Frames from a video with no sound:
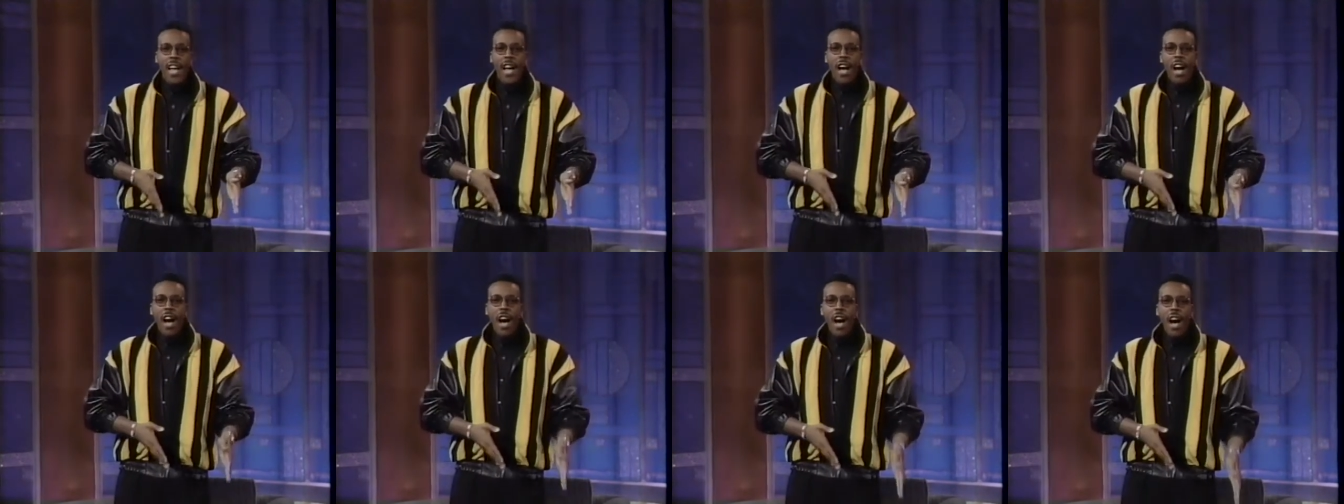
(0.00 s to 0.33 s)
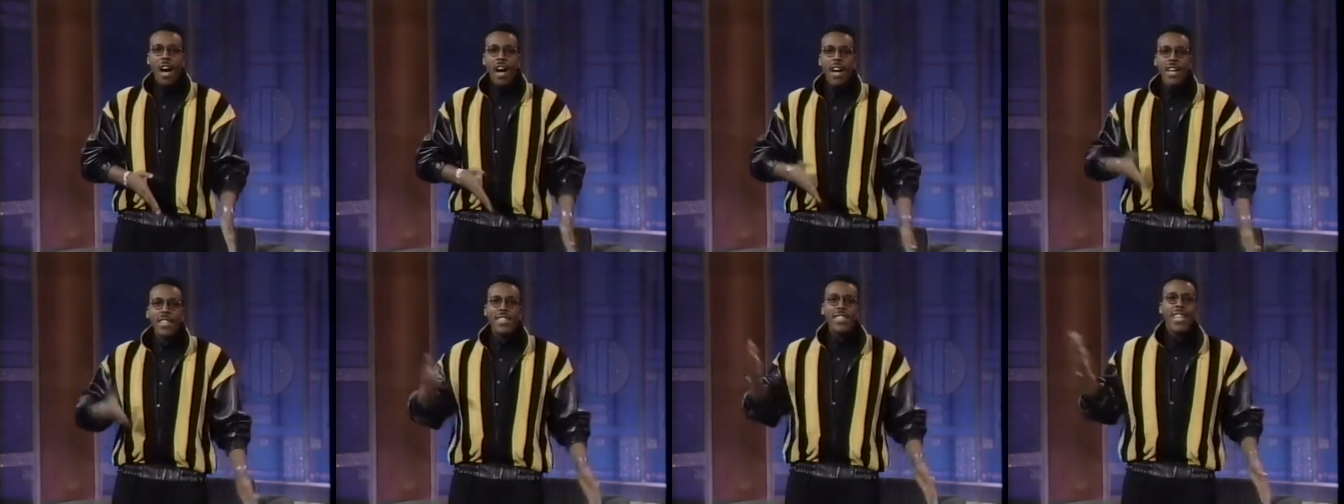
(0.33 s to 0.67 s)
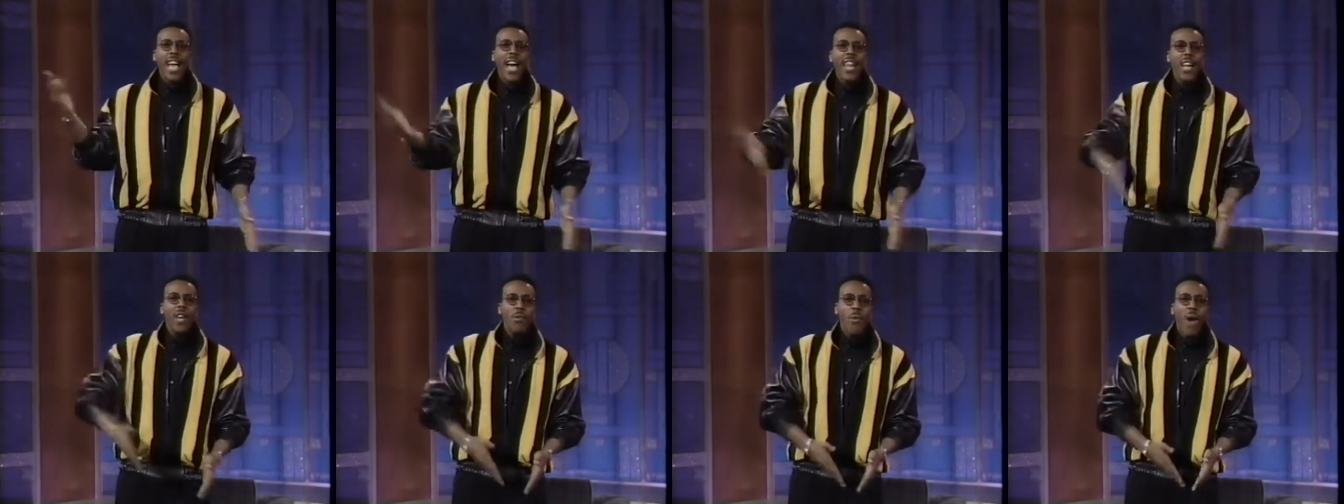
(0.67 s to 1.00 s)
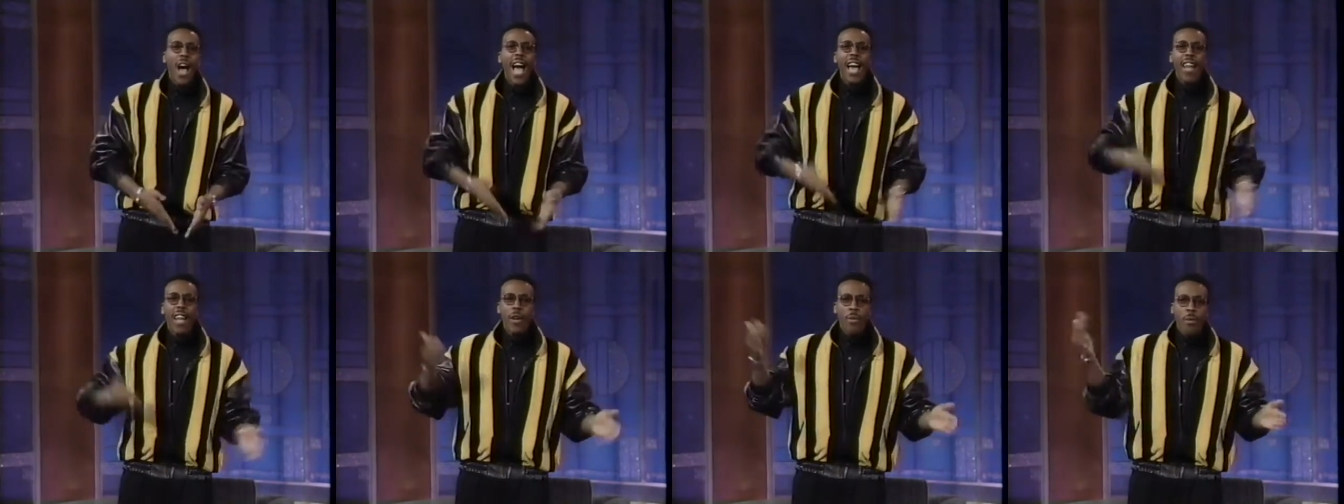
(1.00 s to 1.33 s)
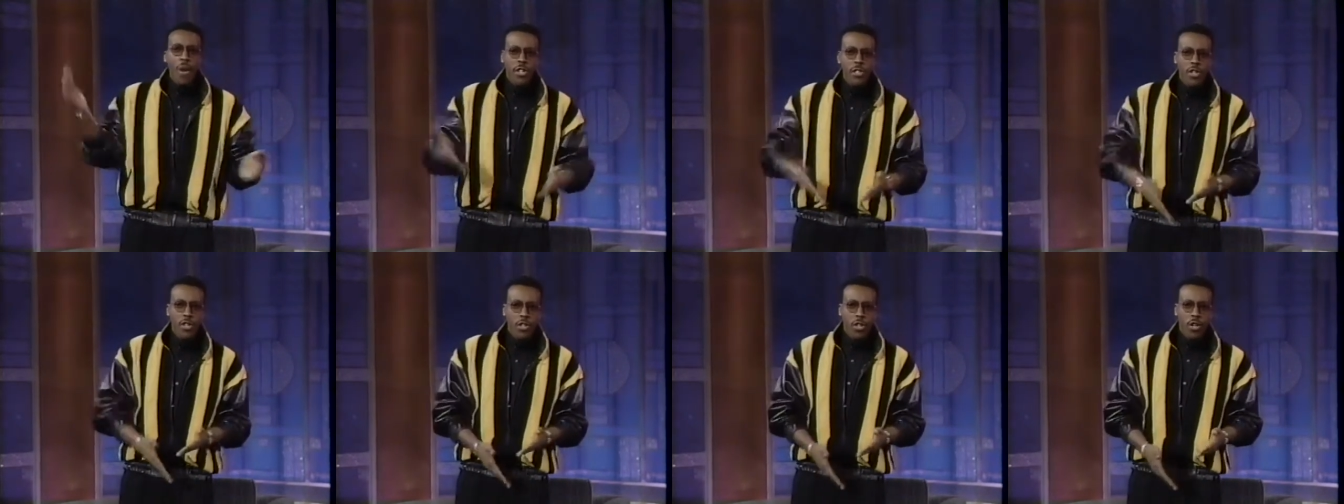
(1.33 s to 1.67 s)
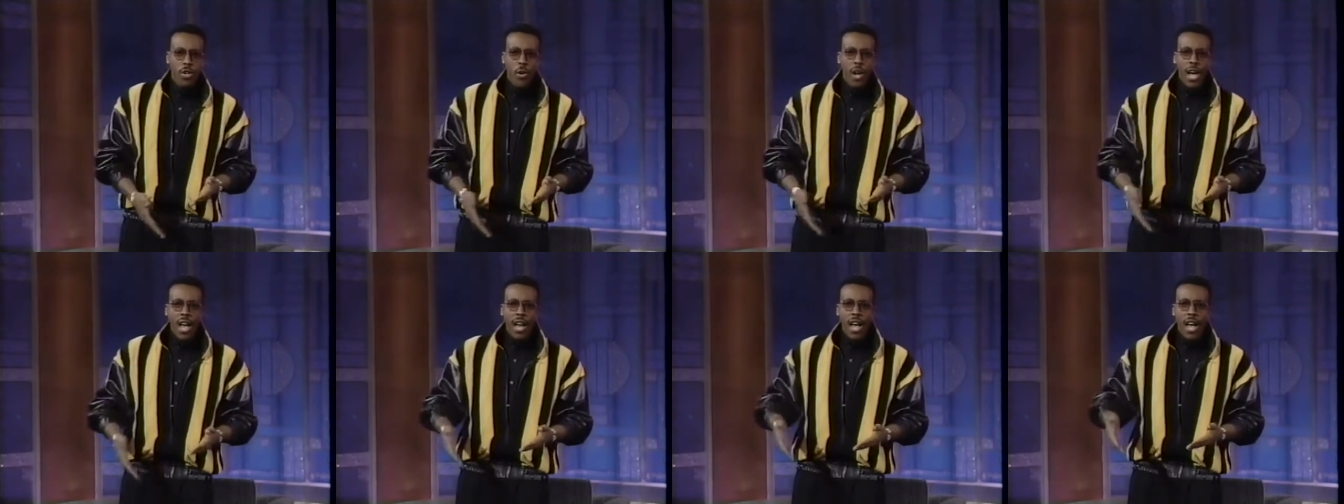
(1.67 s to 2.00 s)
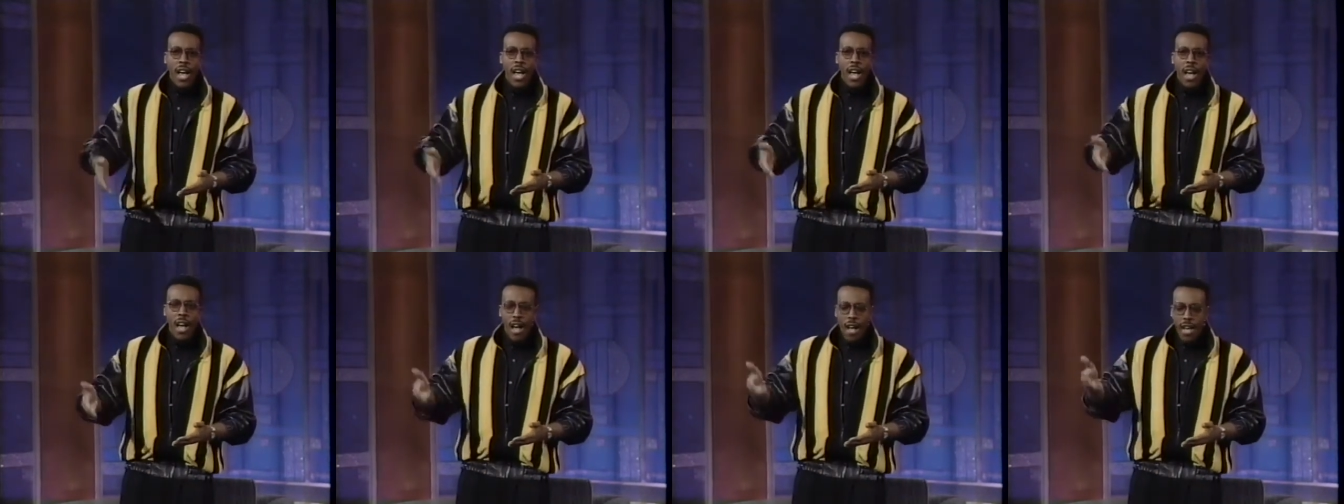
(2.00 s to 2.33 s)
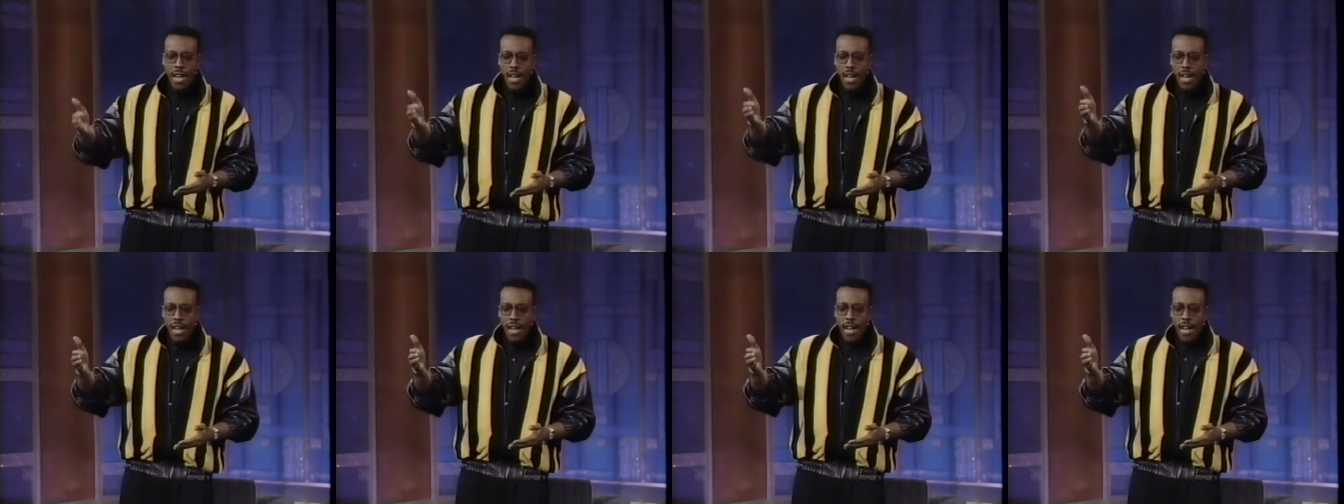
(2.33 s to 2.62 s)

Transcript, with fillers: uh, Teddy Riley, Richard Crenna.